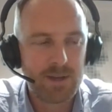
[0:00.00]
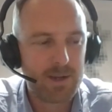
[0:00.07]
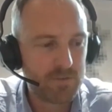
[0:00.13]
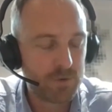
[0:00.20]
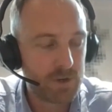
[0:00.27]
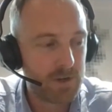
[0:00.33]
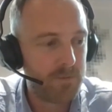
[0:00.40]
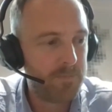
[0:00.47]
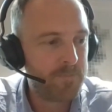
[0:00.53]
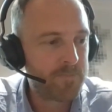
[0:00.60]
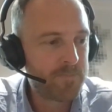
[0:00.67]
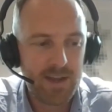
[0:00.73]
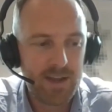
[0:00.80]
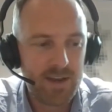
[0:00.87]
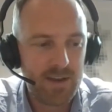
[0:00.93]
Austria,
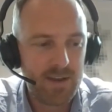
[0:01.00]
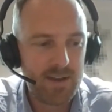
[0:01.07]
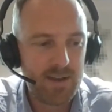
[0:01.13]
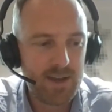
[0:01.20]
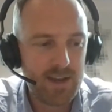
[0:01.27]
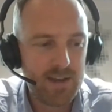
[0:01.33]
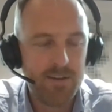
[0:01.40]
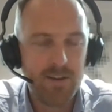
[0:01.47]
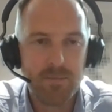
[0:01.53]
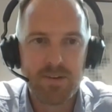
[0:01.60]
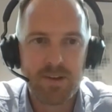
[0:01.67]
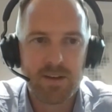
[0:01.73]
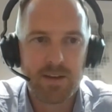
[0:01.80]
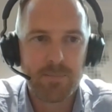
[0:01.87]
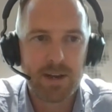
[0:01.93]
and then ended
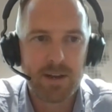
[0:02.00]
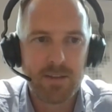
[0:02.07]
up settling